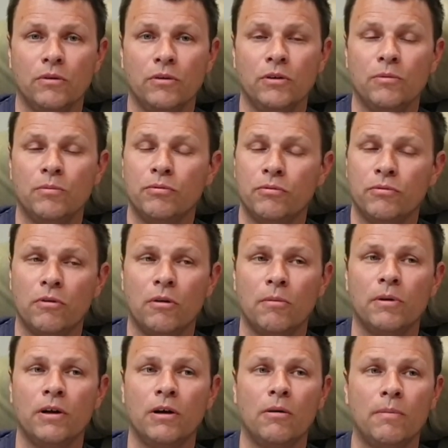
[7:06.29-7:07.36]
You
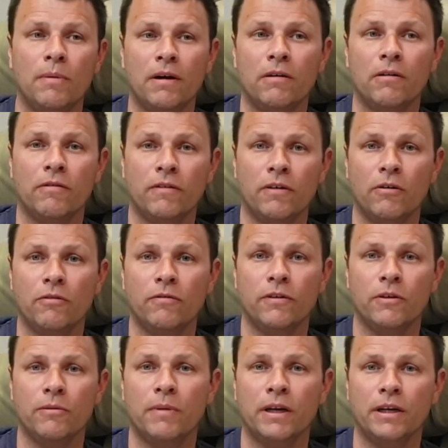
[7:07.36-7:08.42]
probably are better off going for
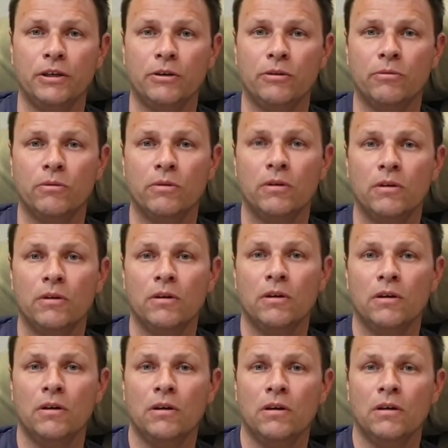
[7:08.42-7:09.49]
the manual,
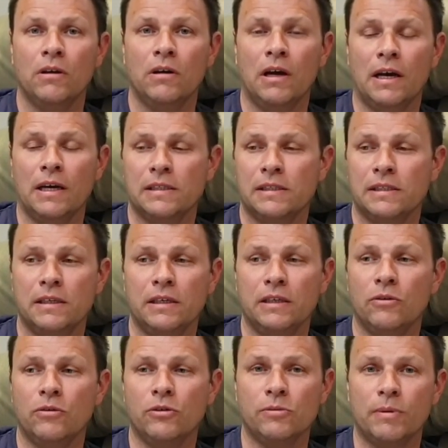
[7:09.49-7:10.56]
as the
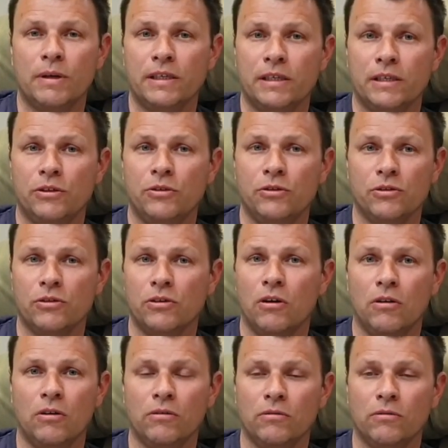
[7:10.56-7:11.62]
automatics just
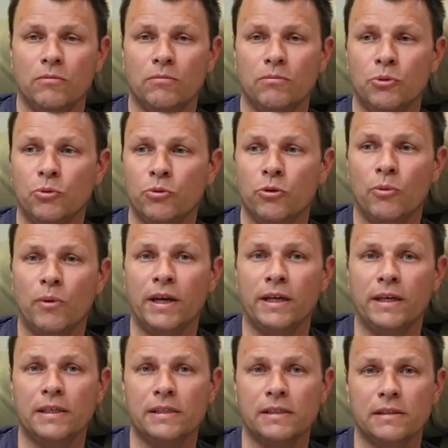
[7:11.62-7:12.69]
can't pull the
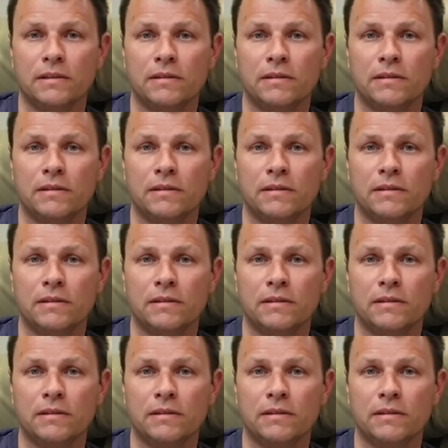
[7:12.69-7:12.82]
weight.